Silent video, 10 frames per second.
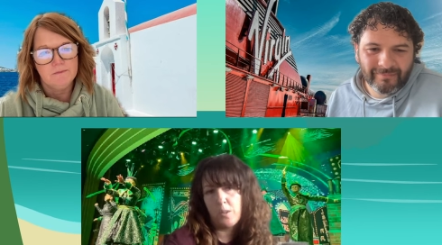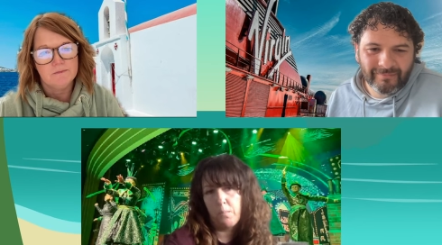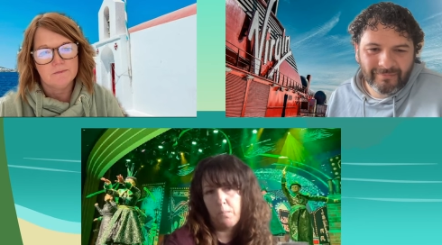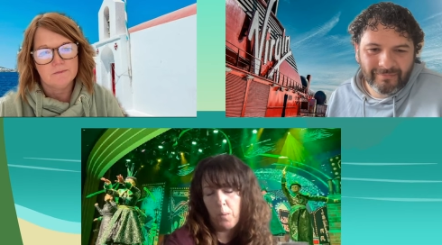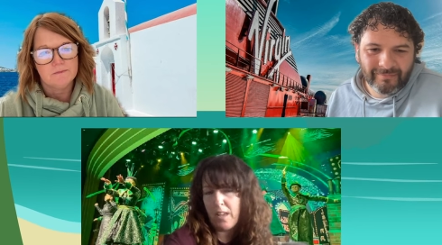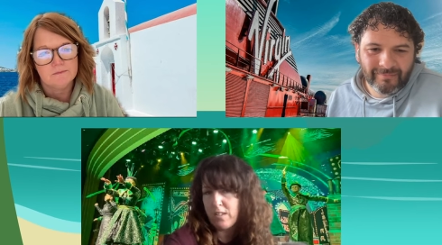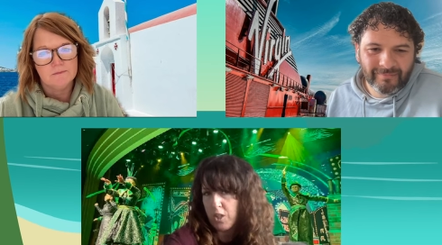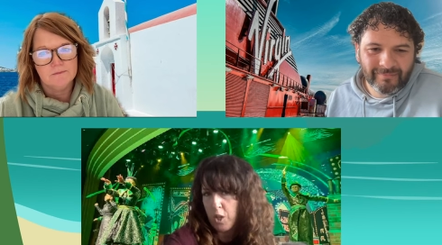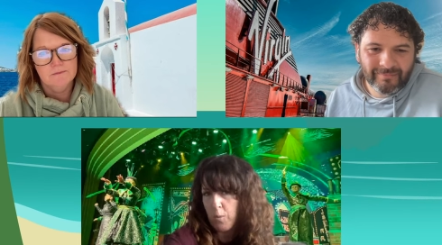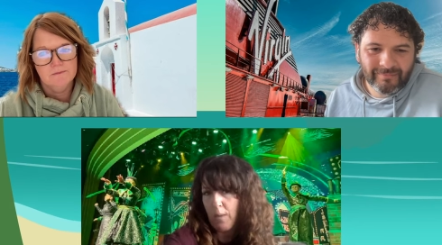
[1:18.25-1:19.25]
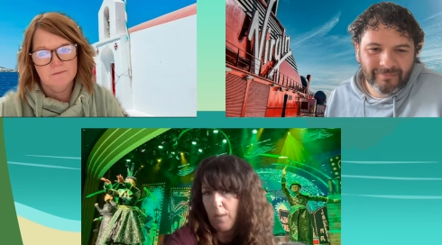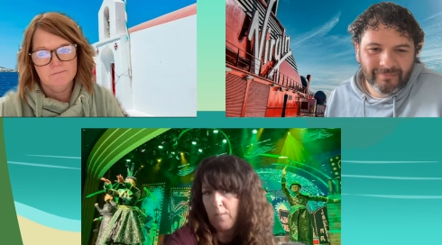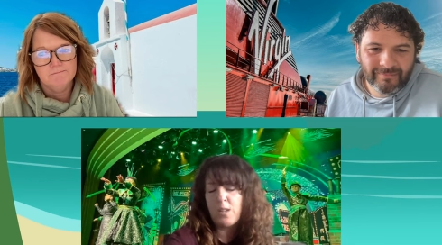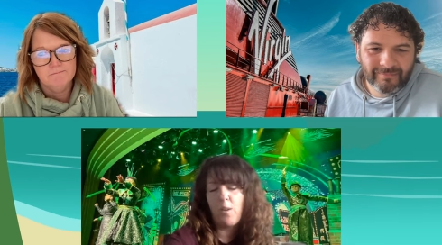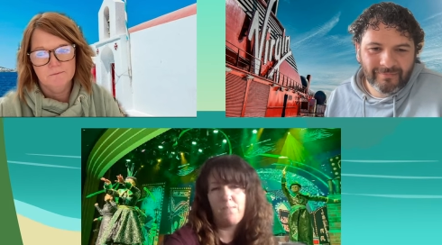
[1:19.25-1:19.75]
Speaker 1: blog, but that's a new one.
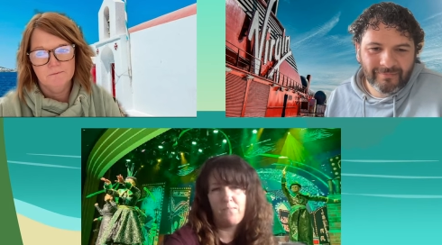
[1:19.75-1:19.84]
So I'm